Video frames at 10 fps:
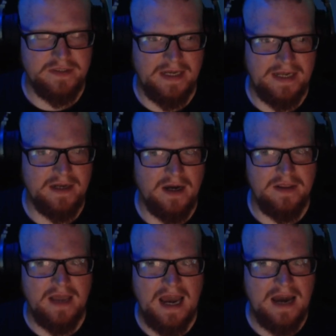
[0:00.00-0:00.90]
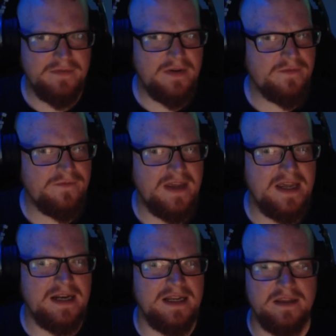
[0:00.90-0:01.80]
and I have a
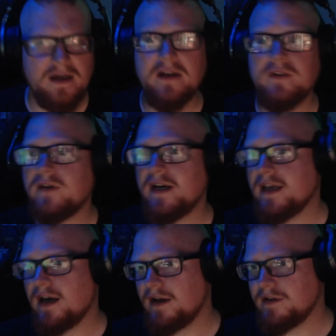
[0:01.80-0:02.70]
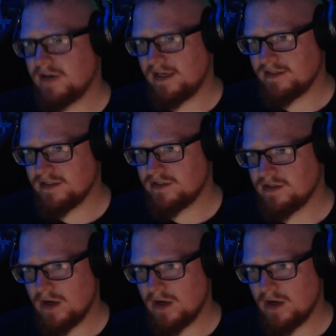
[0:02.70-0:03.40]
feeling that I'd already kind of transitioned